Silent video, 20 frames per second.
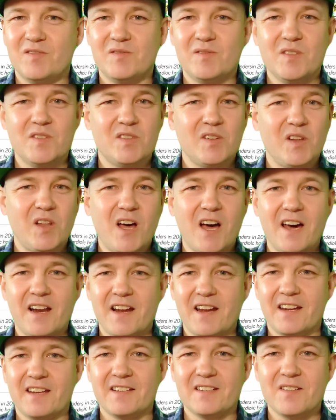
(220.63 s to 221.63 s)
there's a lot
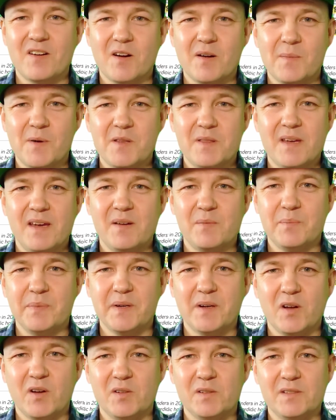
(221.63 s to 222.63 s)
I can talk about that,
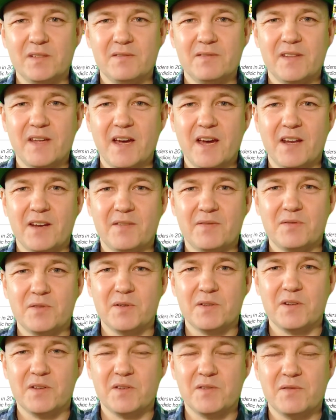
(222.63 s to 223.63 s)
but I'll leave that for
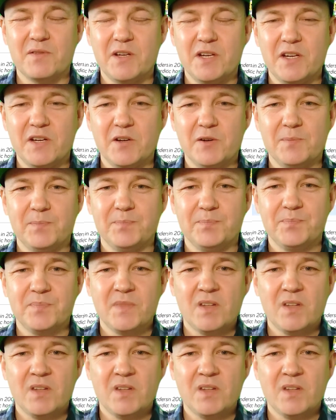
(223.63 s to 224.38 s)
another video.